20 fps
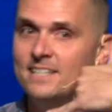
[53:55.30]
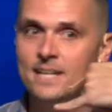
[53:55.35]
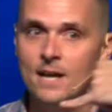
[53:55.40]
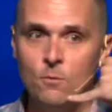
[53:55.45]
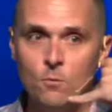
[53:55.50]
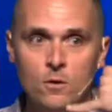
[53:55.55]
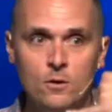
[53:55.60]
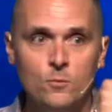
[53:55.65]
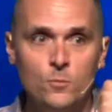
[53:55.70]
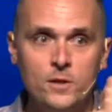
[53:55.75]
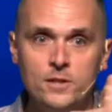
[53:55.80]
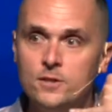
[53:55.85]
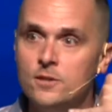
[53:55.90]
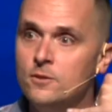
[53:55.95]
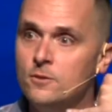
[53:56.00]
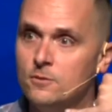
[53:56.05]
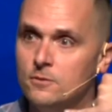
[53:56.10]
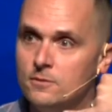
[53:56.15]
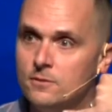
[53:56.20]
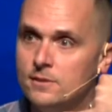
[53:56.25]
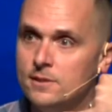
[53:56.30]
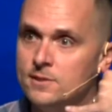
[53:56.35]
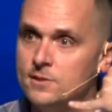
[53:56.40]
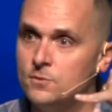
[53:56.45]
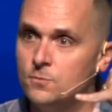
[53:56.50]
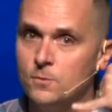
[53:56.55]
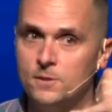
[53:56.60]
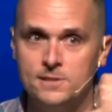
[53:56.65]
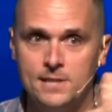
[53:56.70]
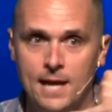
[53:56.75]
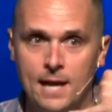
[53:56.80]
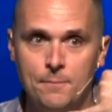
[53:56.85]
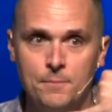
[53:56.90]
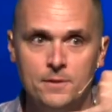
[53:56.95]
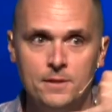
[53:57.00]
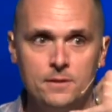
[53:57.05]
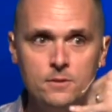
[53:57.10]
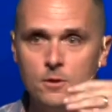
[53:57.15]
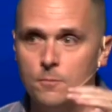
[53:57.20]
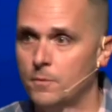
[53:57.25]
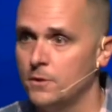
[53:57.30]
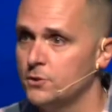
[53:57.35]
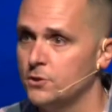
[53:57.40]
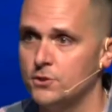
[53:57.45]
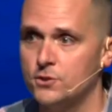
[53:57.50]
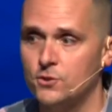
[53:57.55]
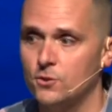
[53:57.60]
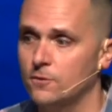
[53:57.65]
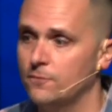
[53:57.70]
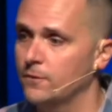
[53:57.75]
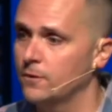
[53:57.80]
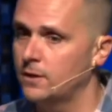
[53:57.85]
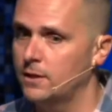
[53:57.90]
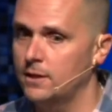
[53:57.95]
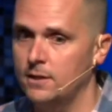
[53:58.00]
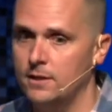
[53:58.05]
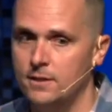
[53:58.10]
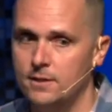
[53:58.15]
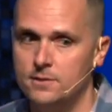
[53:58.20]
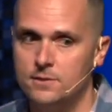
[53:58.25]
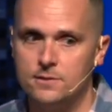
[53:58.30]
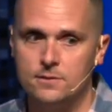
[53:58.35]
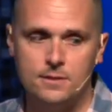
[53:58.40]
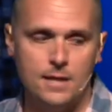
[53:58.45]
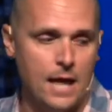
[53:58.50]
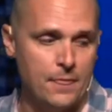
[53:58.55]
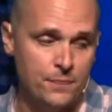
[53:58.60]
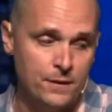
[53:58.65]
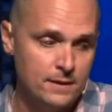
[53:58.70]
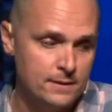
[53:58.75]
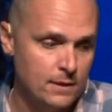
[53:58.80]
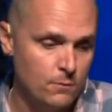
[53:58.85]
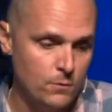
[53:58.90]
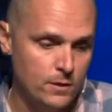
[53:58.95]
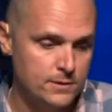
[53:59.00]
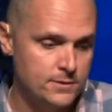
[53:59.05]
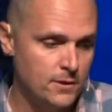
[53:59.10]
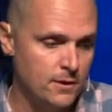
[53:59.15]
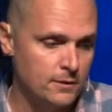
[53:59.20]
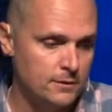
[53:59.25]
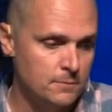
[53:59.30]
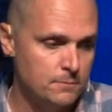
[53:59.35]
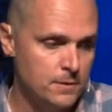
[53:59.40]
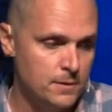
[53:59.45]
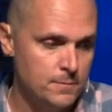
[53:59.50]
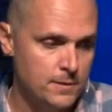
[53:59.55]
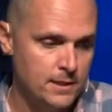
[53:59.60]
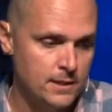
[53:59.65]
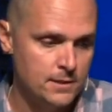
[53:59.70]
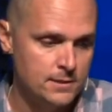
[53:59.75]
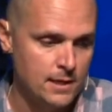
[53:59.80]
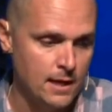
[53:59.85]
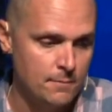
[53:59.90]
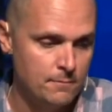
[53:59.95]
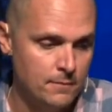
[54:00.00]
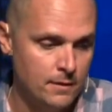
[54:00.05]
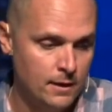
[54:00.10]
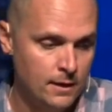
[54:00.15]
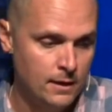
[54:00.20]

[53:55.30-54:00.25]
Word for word: dad, what do we do? This is what's happening. There are a bunch of surfer kids. That I think they want to talk to me because I'm,